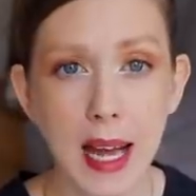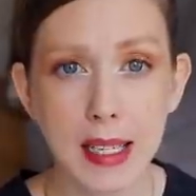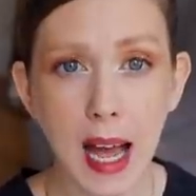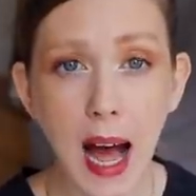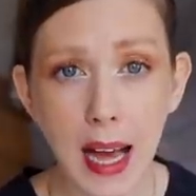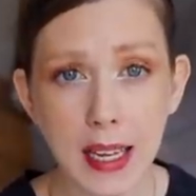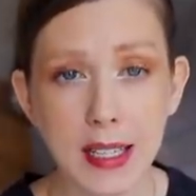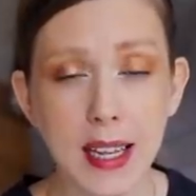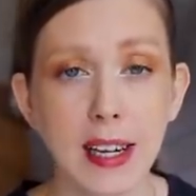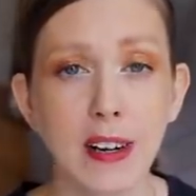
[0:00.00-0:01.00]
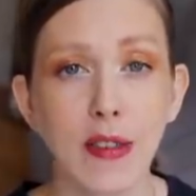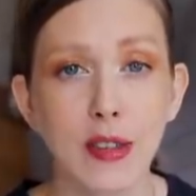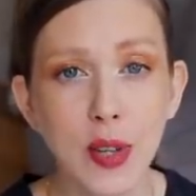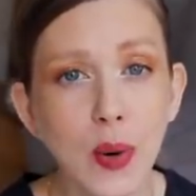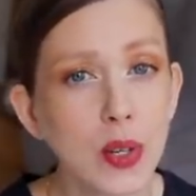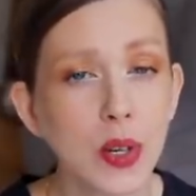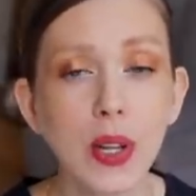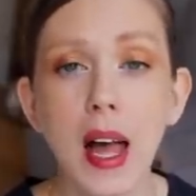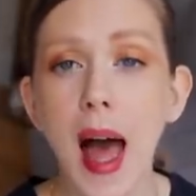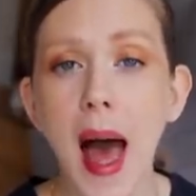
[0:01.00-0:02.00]
has a high standard of
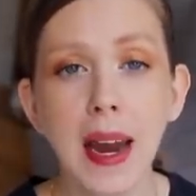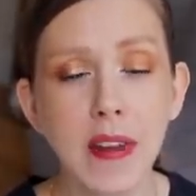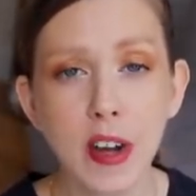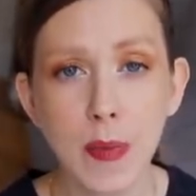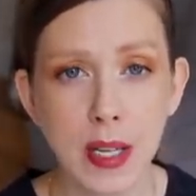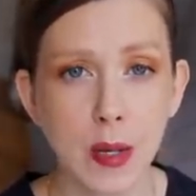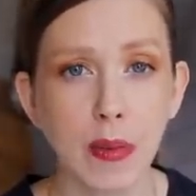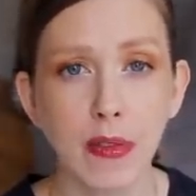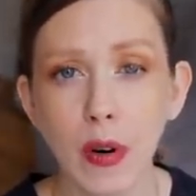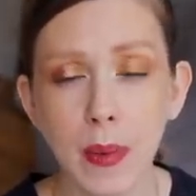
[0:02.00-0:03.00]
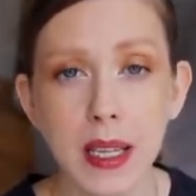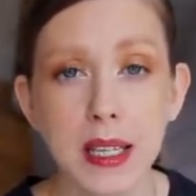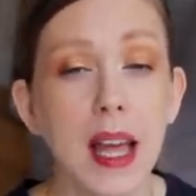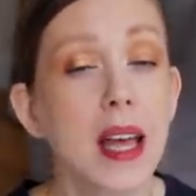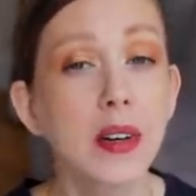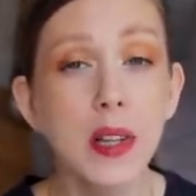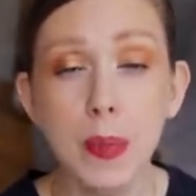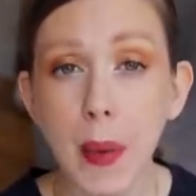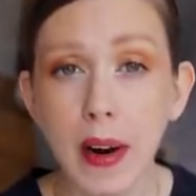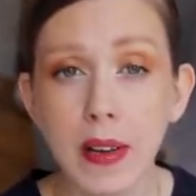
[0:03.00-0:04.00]
social and environmental performance,
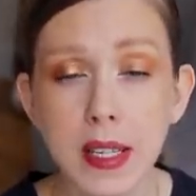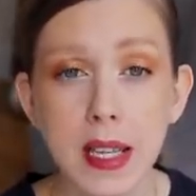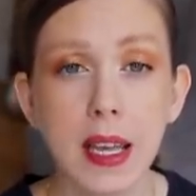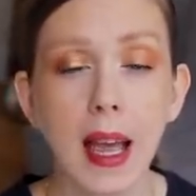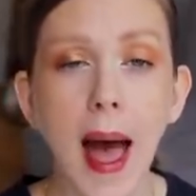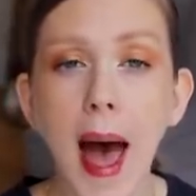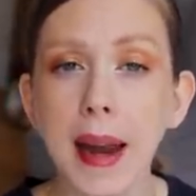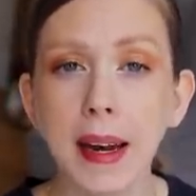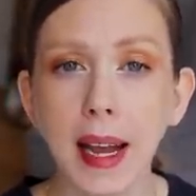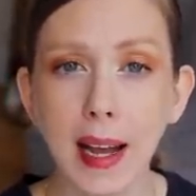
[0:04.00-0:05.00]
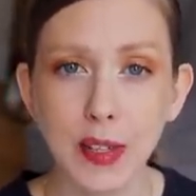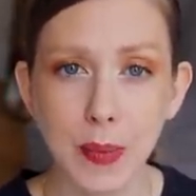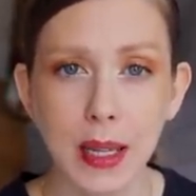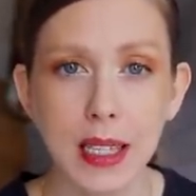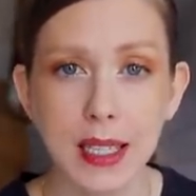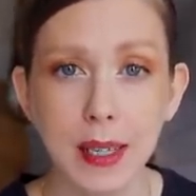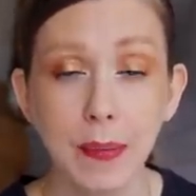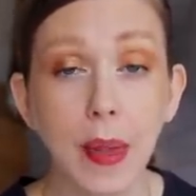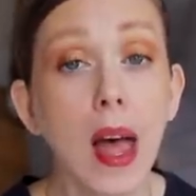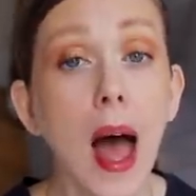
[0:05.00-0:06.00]
transparency, and accountability.
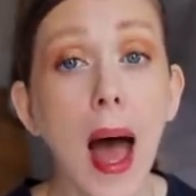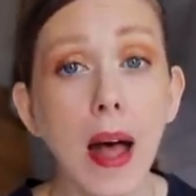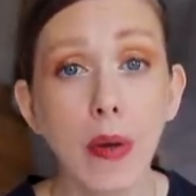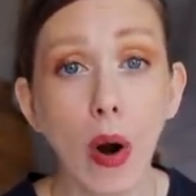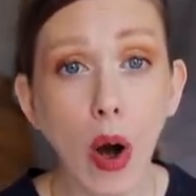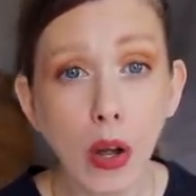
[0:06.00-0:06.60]
And they're